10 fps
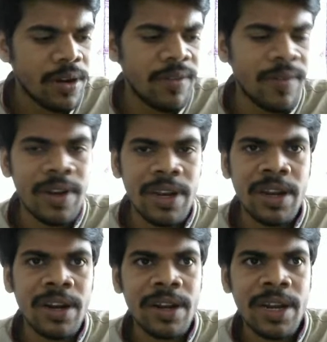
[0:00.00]
We will
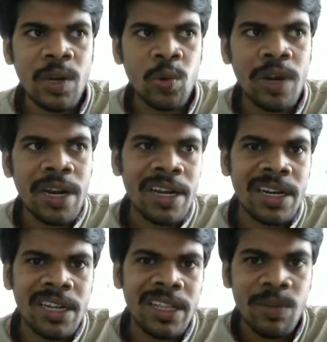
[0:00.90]
try to
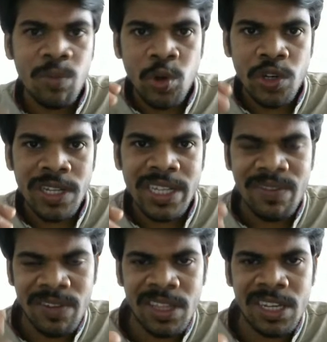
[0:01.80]
conduct some questions
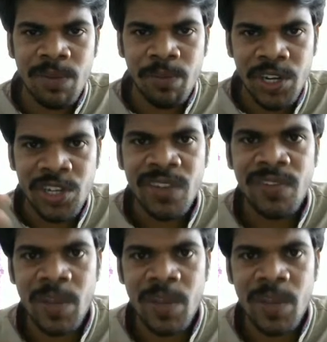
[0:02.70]
after the completion of